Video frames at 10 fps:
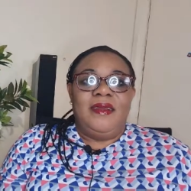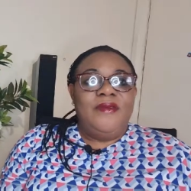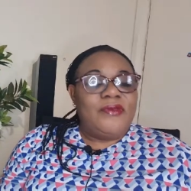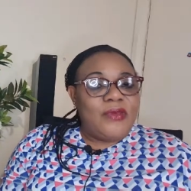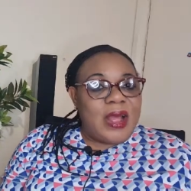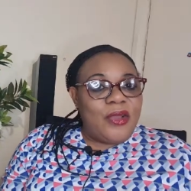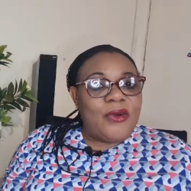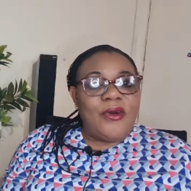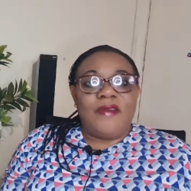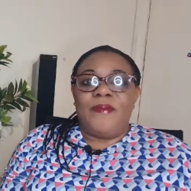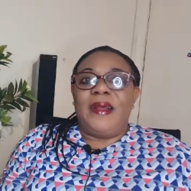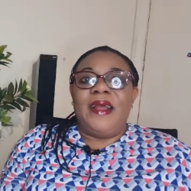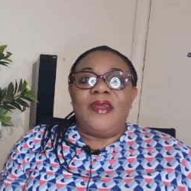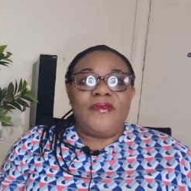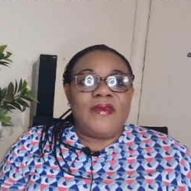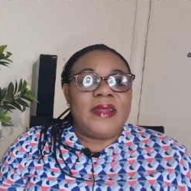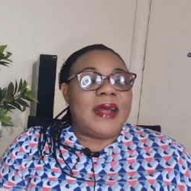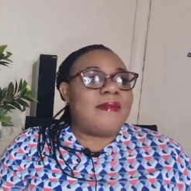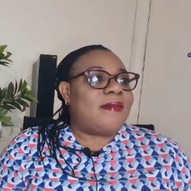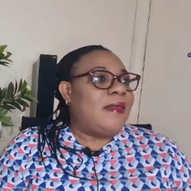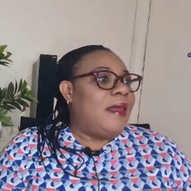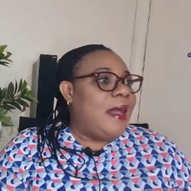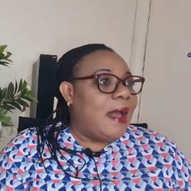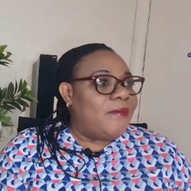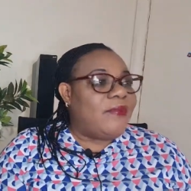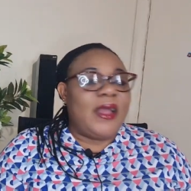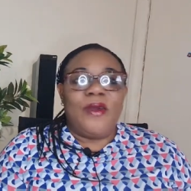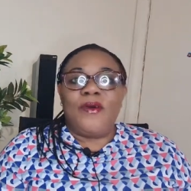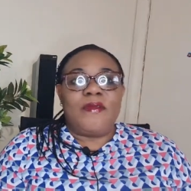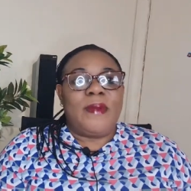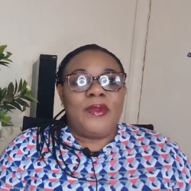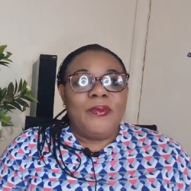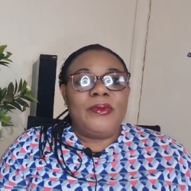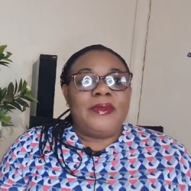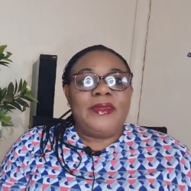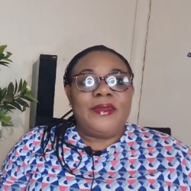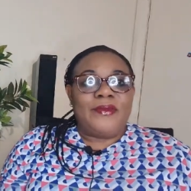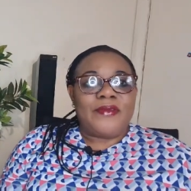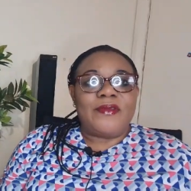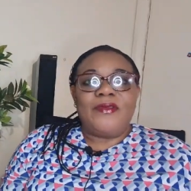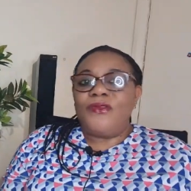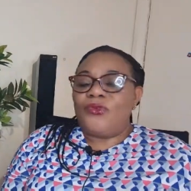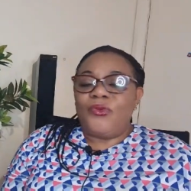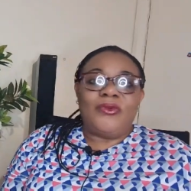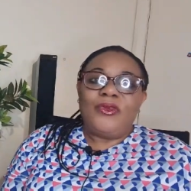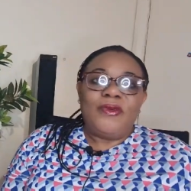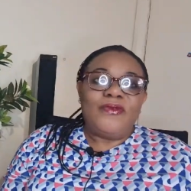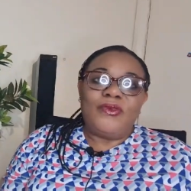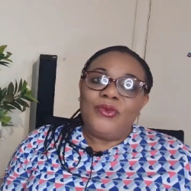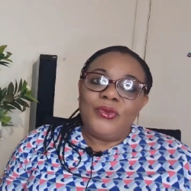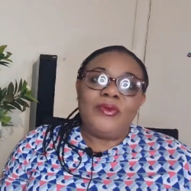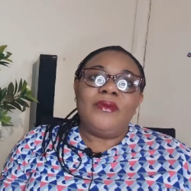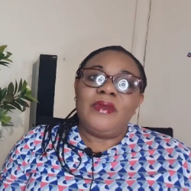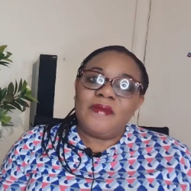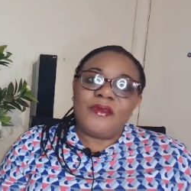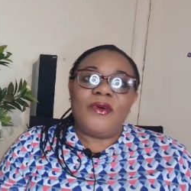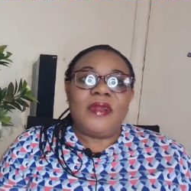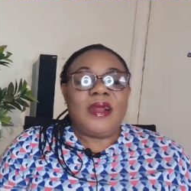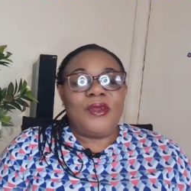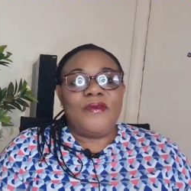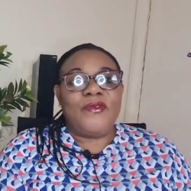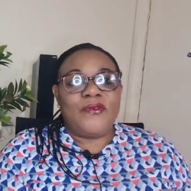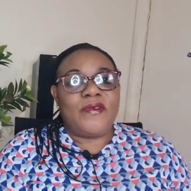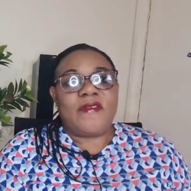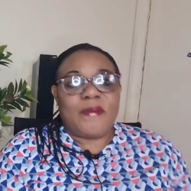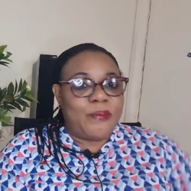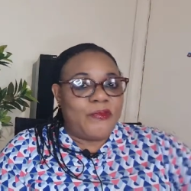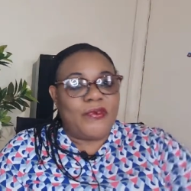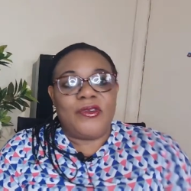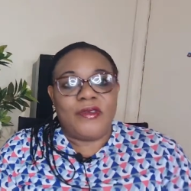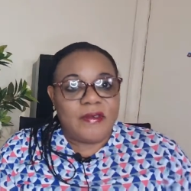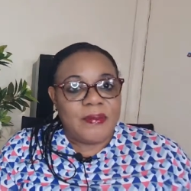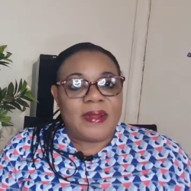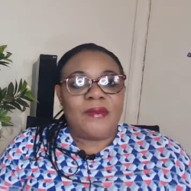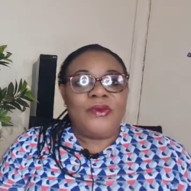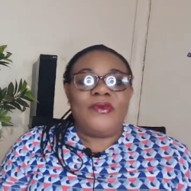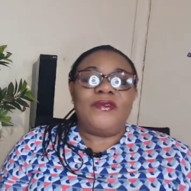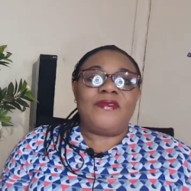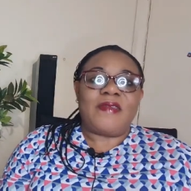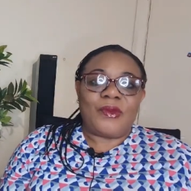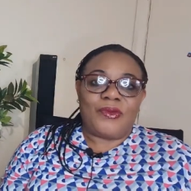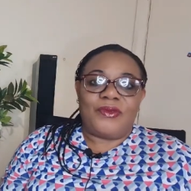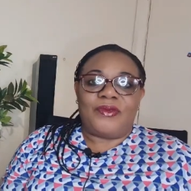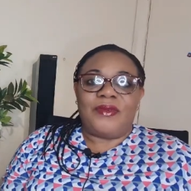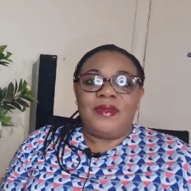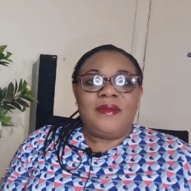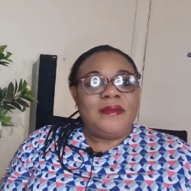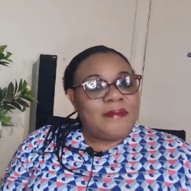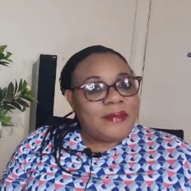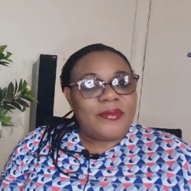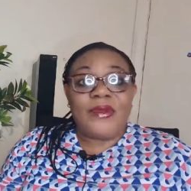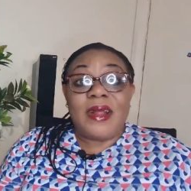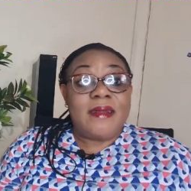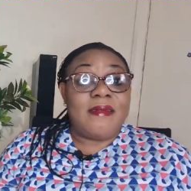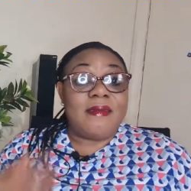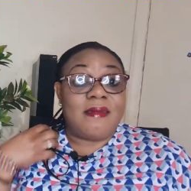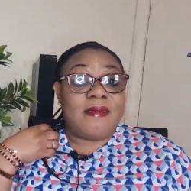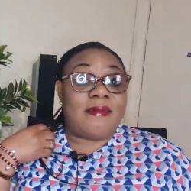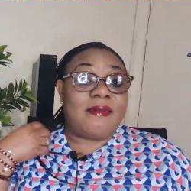Even that your husband, that you feel that after your husband, nobody else in this world loves you. No, it's God that loves you first before your husband, which is second. So that is it.